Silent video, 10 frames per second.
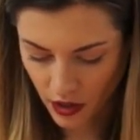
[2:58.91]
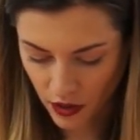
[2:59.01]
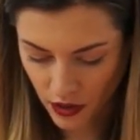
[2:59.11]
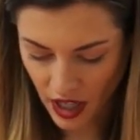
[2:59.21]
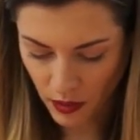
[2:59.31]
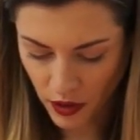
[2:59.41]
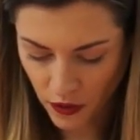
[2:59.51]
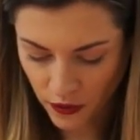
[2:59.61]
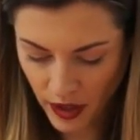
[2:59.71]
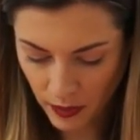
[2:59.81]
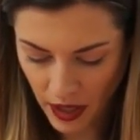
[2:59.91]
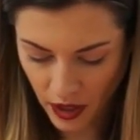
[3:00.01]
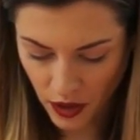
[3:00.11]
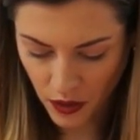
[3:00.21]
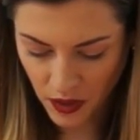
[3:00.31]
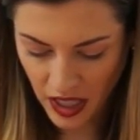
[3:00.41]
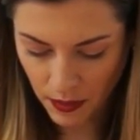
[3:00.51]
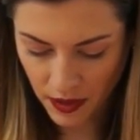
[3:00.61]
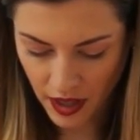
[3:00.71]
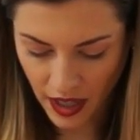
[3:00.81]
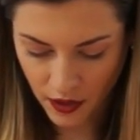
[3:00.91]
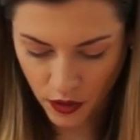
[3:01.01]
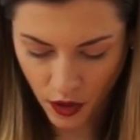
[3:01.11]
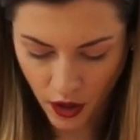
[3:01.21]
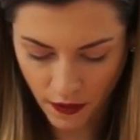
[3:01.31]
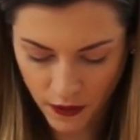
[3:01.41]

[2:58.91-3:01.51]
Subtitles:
so that when you flip it, you keep the nice curve